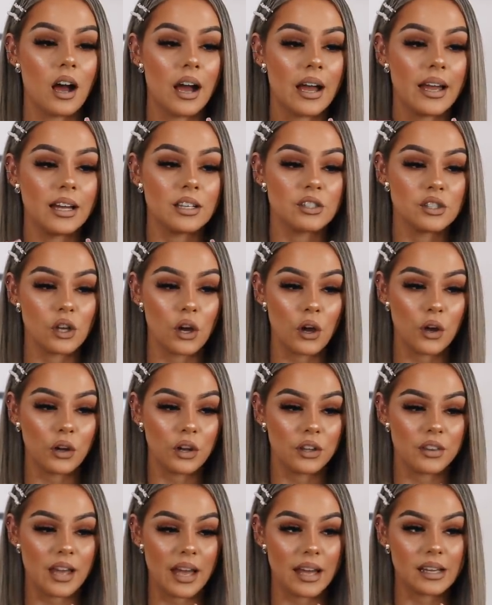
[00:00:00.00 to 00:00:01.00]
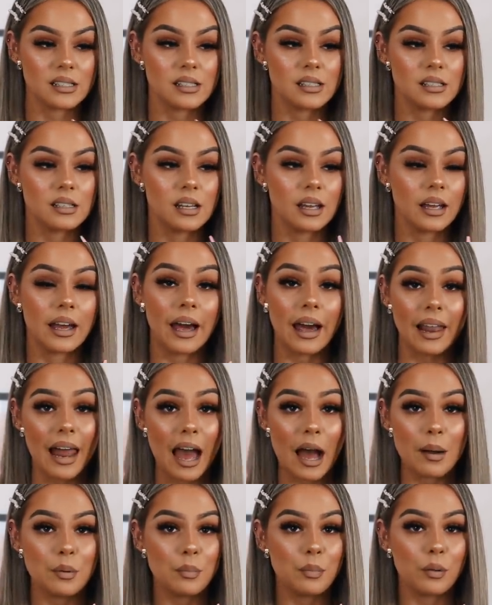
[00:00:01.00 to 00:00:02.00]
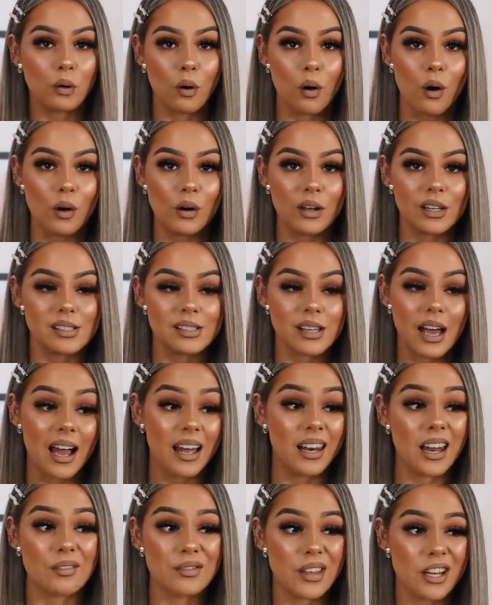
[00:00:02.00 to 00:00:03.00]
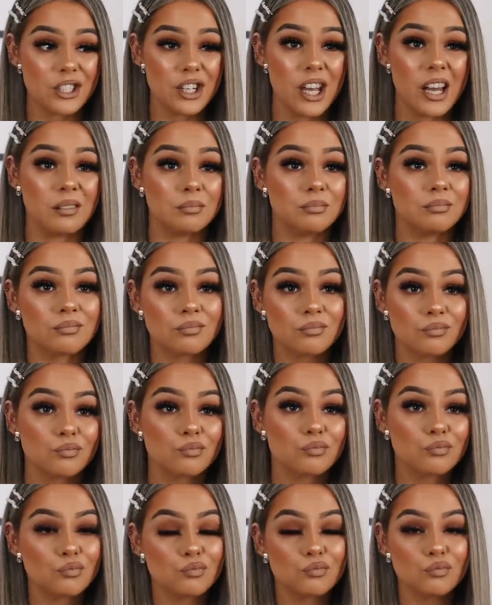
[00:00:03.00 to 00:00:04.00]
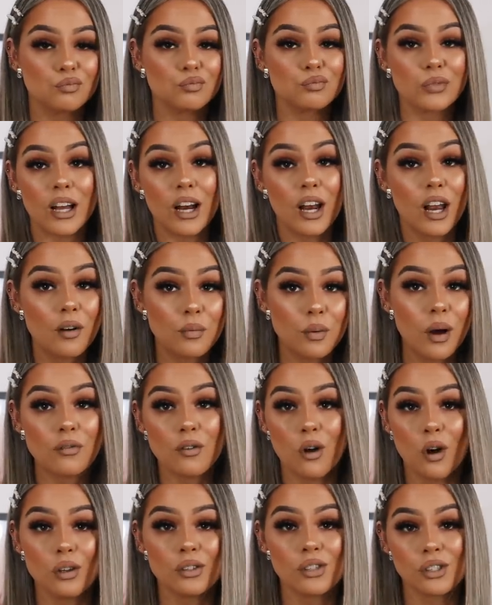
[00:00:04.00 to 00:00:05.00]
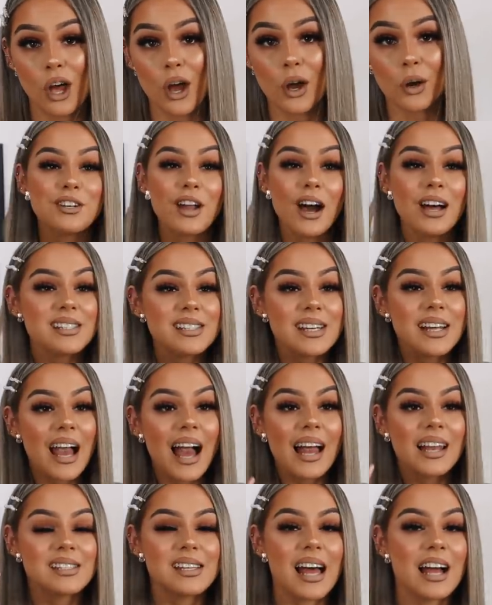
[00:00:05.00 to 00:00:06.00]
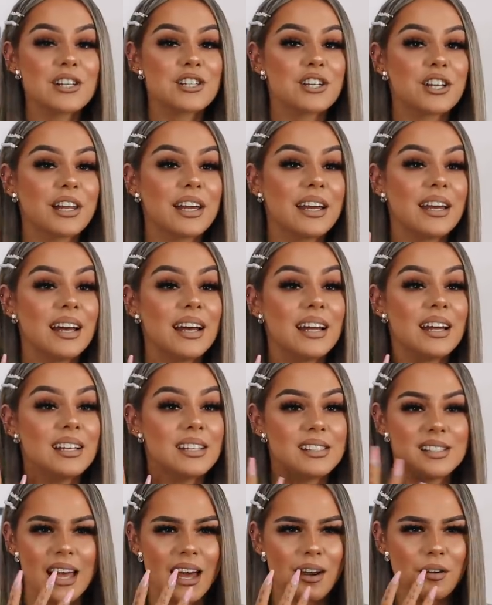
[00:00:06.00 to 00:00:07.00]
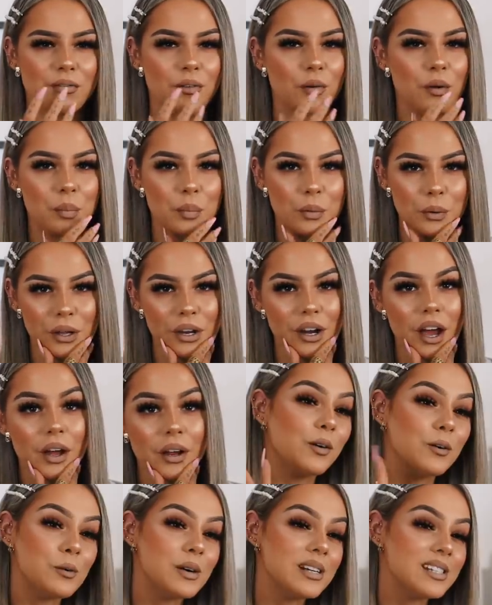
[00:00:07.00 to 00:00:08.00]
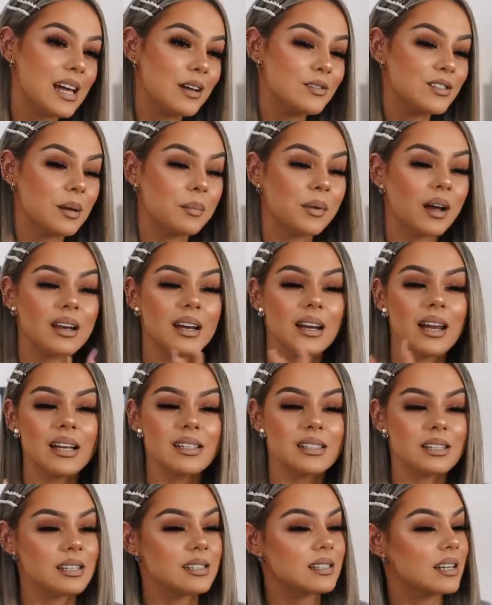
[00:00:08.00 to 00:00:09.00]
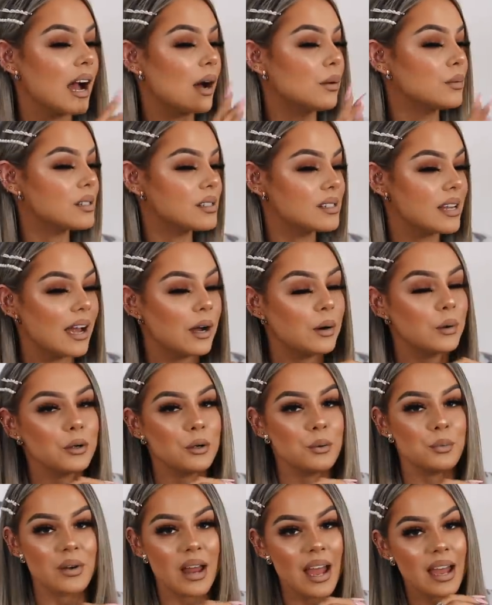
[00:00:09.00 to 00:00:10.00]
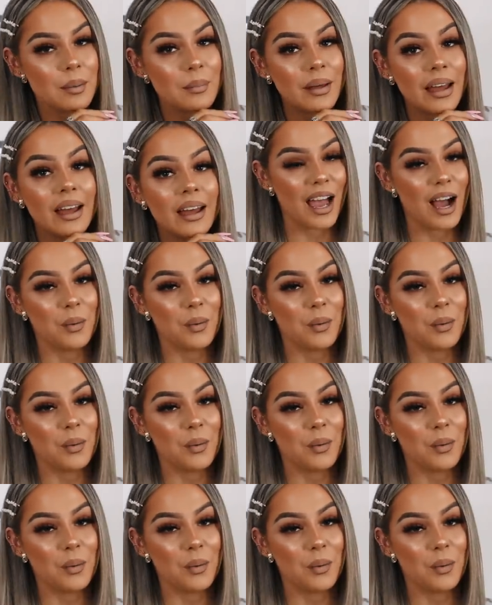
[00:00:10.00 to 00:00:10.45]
I took this collab because I love their shit. And I love what I've got. So Nasty Gal is actually dead affordable, you know? Always have some kind of like discount sale, you name it.